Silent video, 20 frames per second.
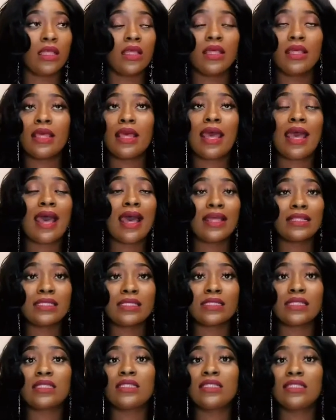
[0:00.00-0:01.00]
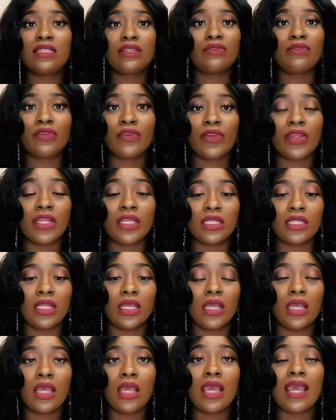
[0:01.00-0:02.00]
at delivering
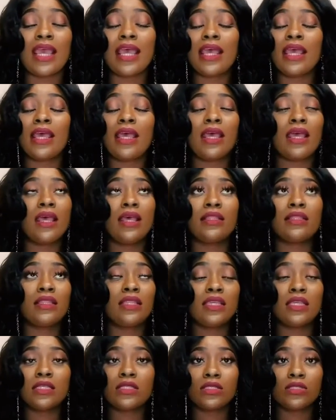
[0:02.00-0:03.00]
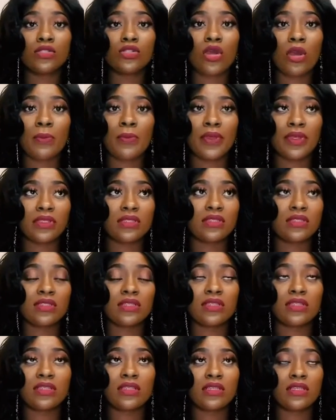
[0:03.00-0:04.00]
these topics.
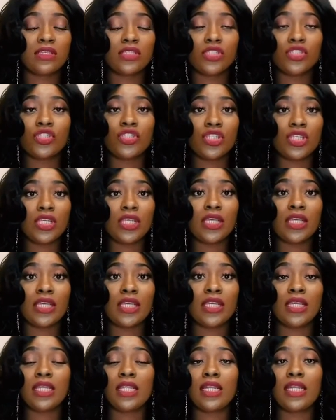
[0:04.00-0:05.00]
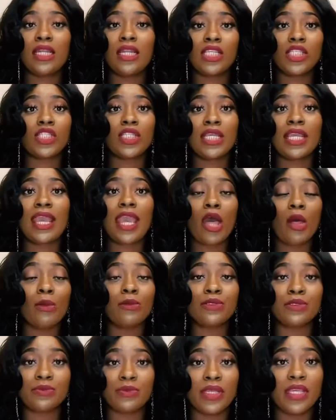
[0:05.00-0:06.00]
She literally helped
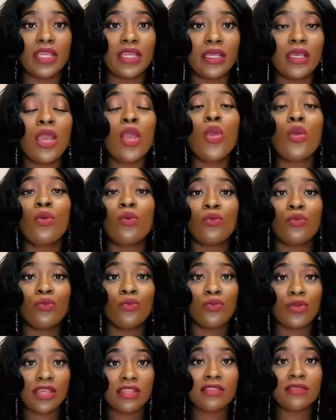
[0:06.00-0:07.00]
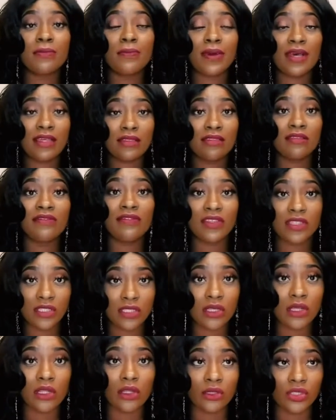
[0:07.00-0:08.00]
me with
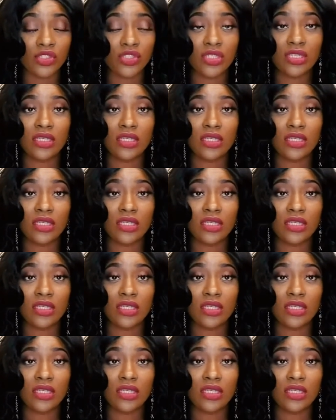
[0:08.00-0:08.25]
pathophysiology.